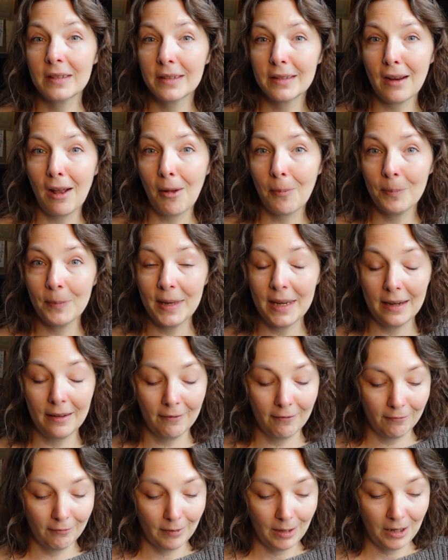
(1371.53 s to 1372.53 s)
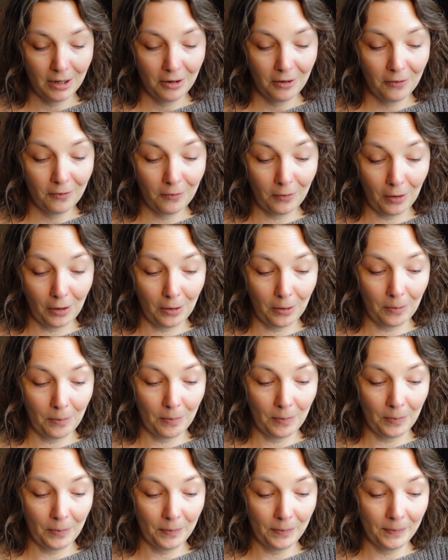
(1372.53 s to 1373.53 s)
stop me
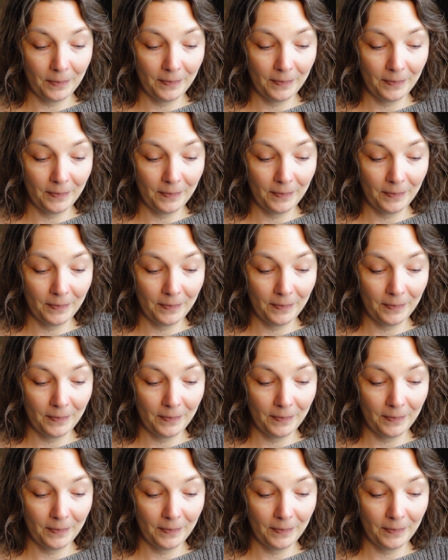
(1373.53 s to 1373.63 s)
from